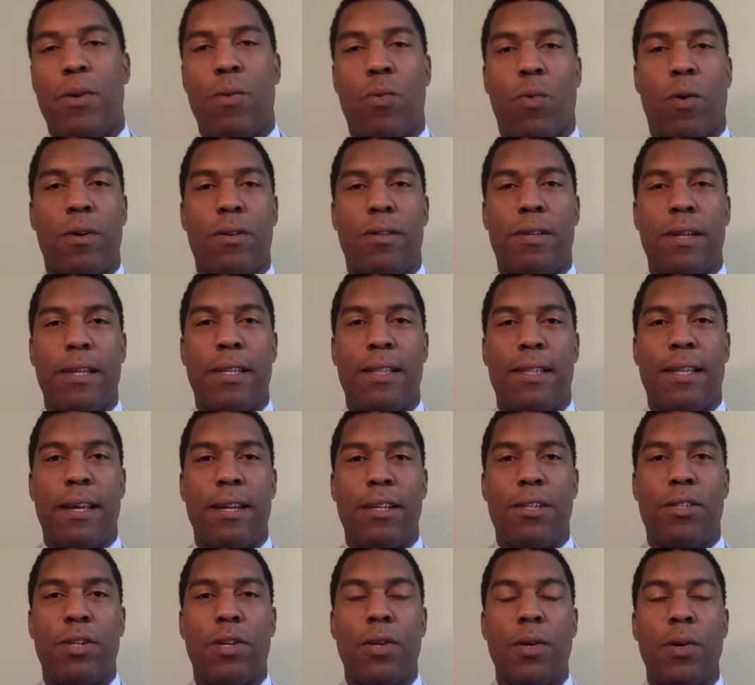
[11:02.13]
be worth
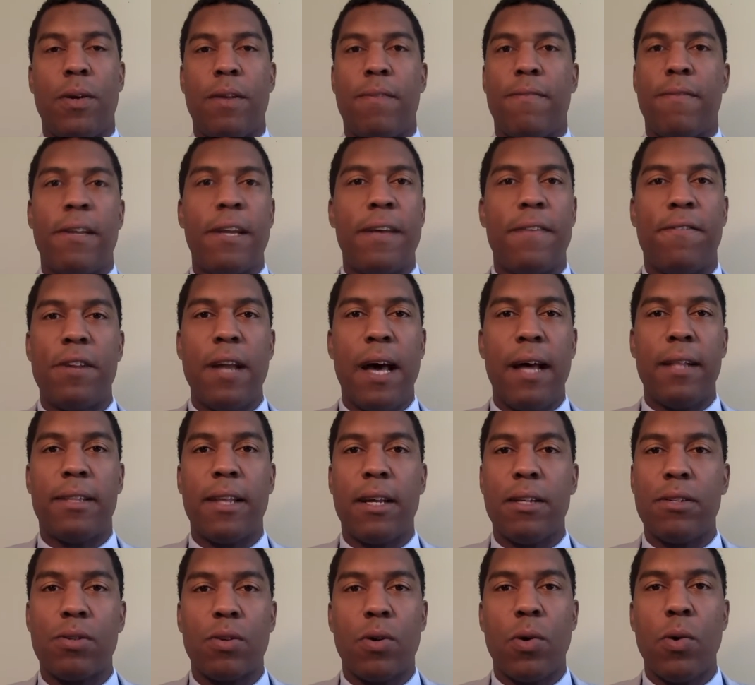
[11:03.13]
anything to you. And if not,
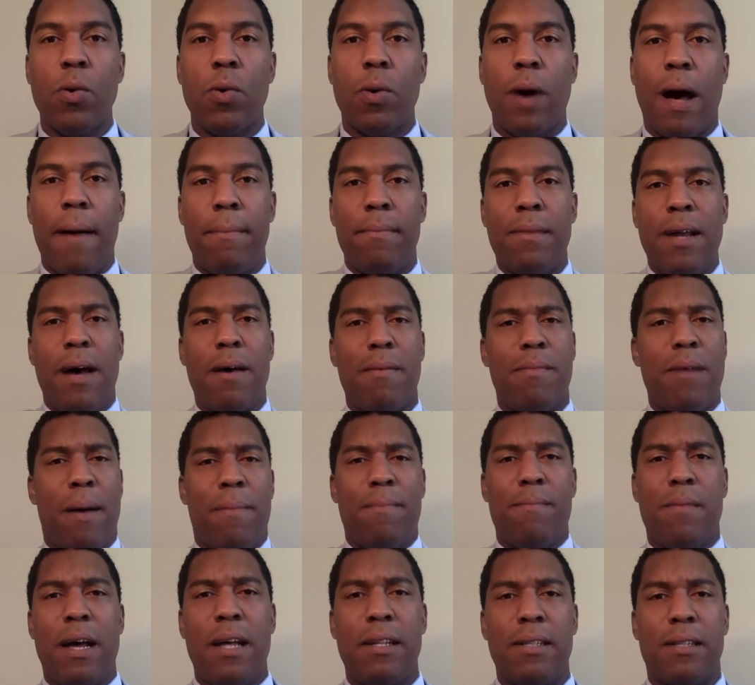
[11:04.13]
that's cool. I'm
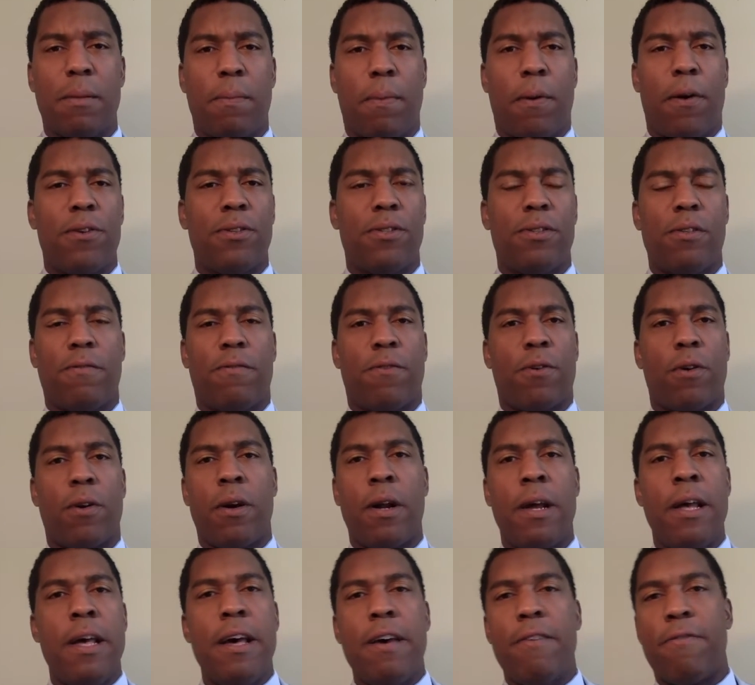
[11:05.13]
not the person
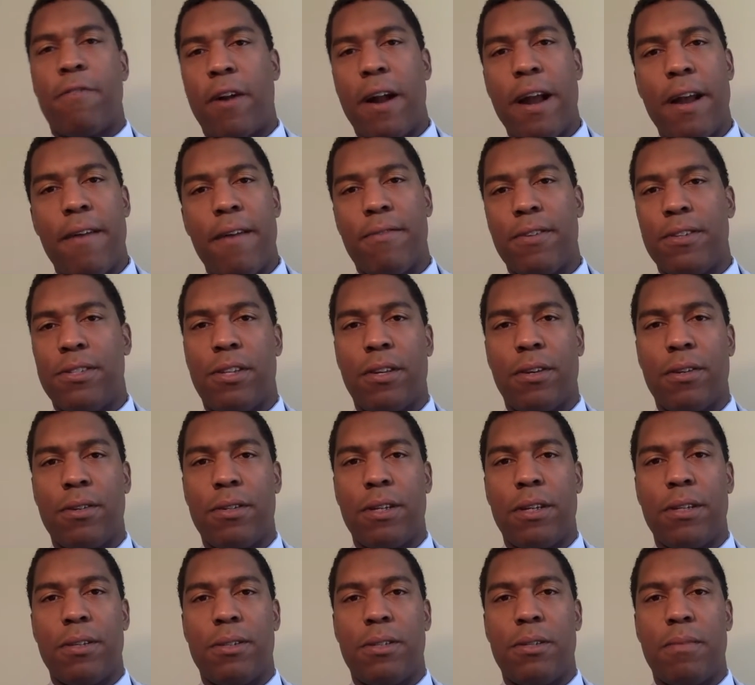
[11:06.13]
for every single
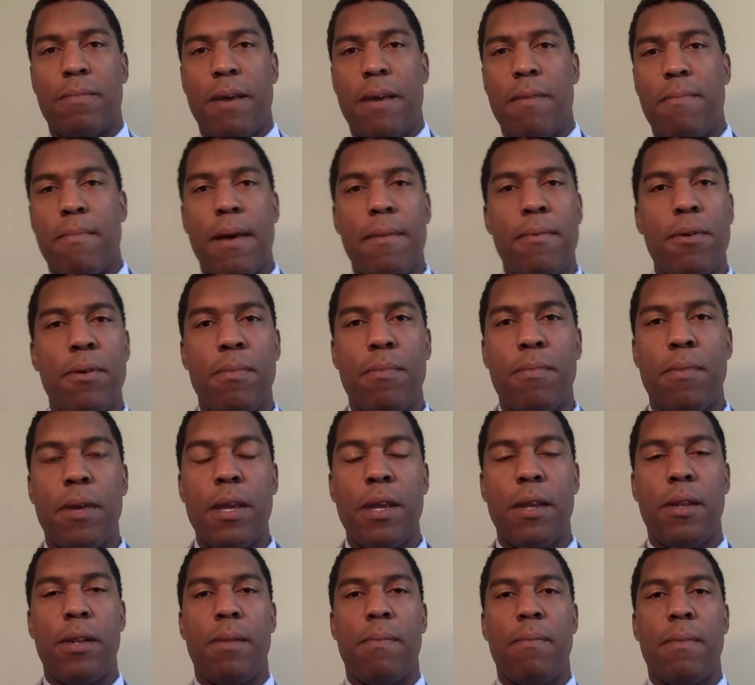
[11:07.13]
dealership. Maybe
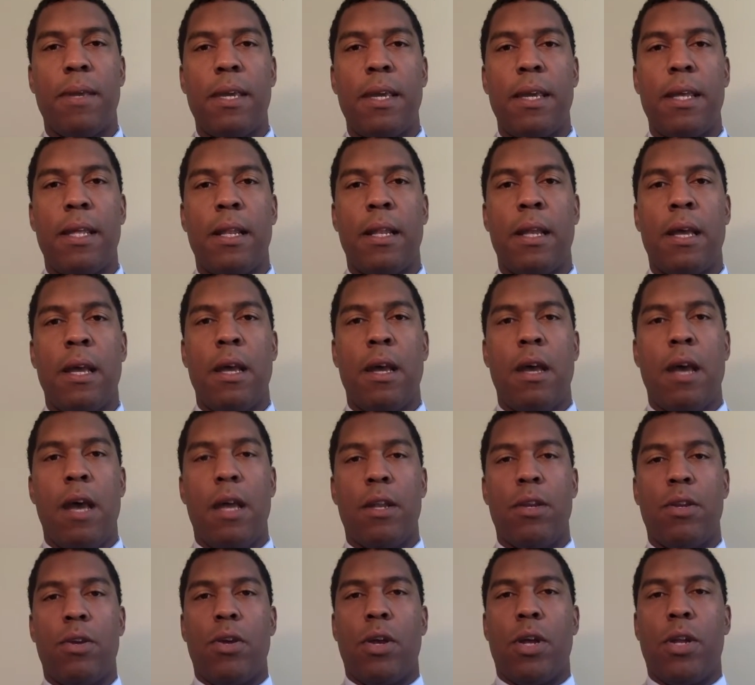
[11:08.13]
me
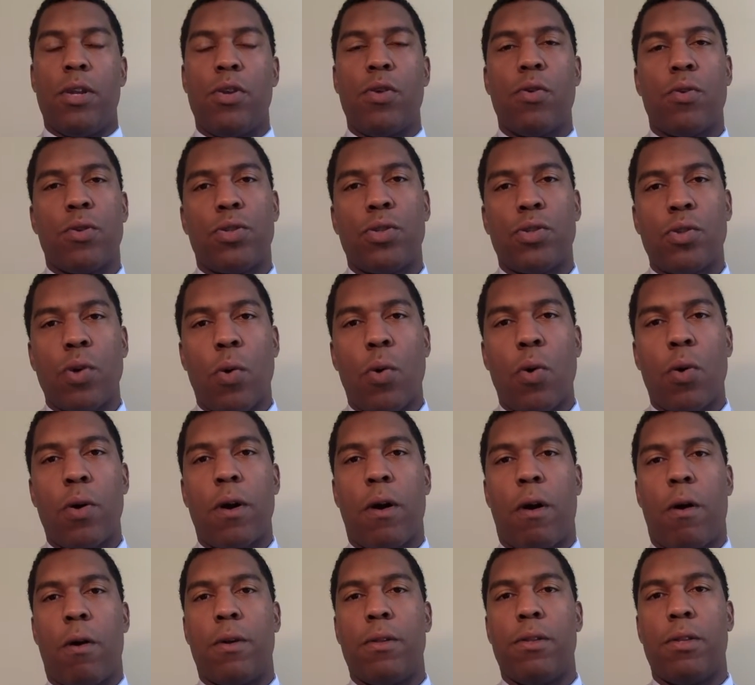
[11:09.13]
and your store
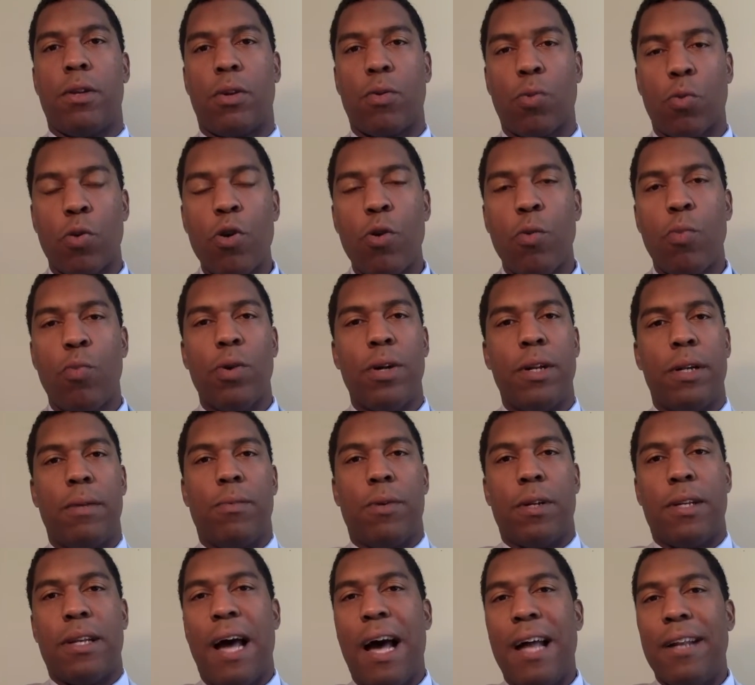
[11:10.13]
or the group
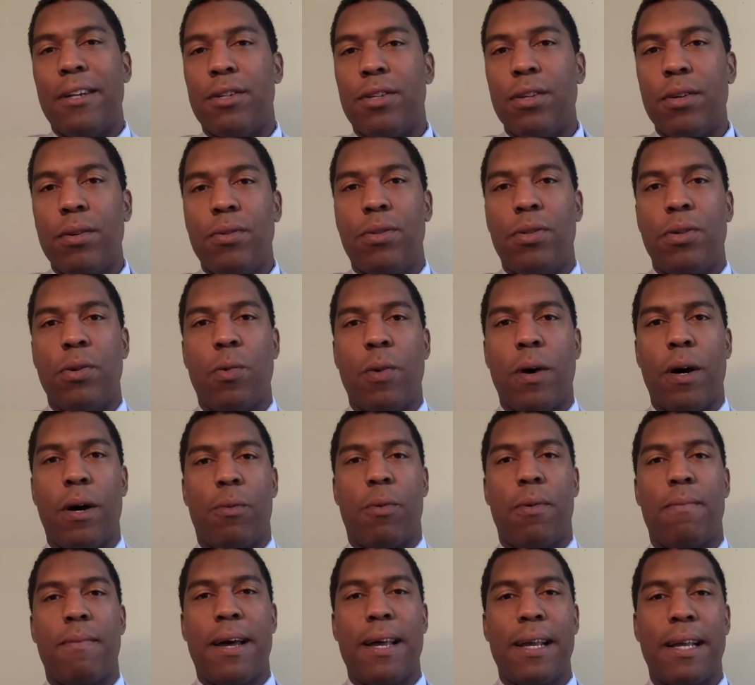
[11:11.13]
would not do too well.
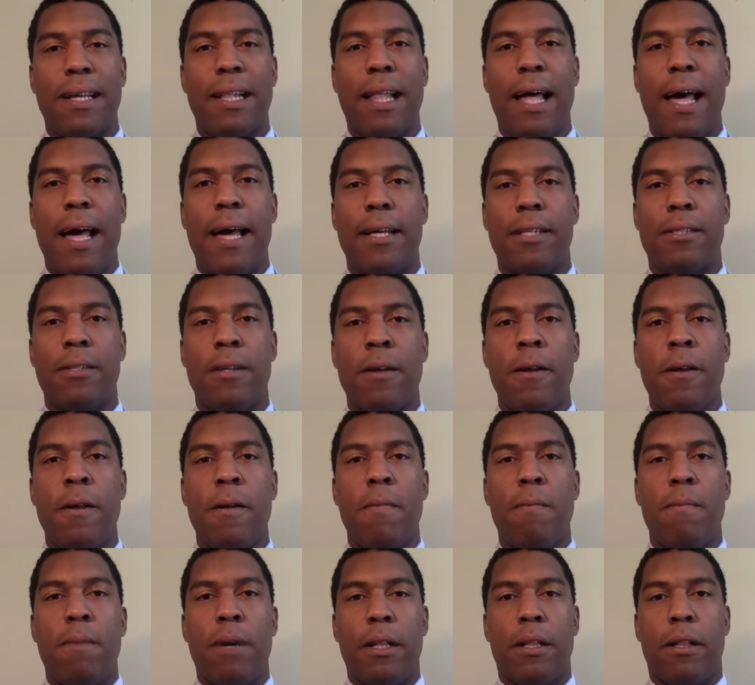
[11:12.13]
We might clash.
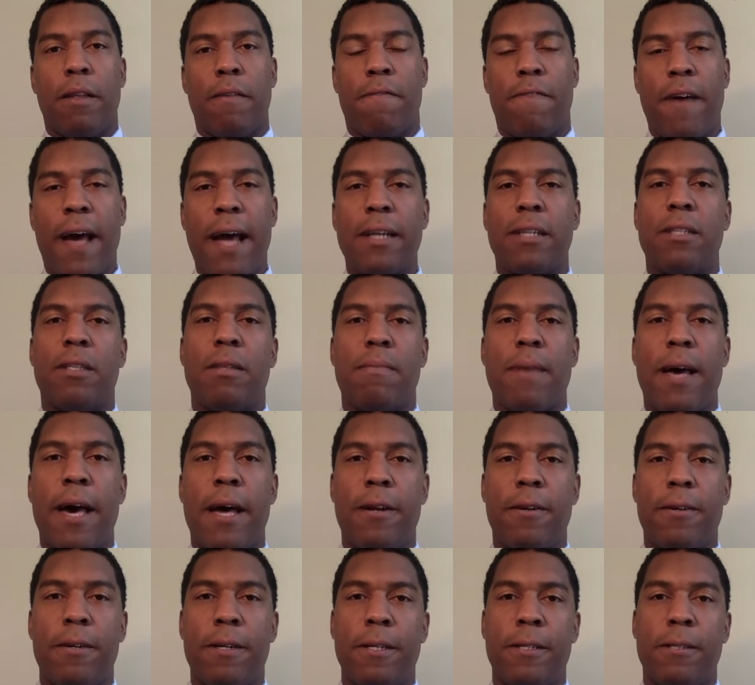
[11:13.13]
But the fact of the
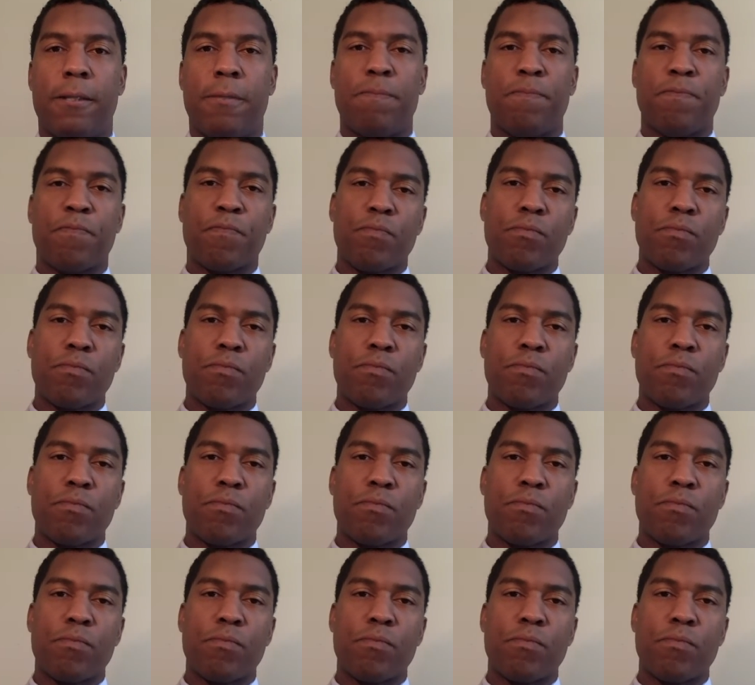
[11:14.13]
matter is,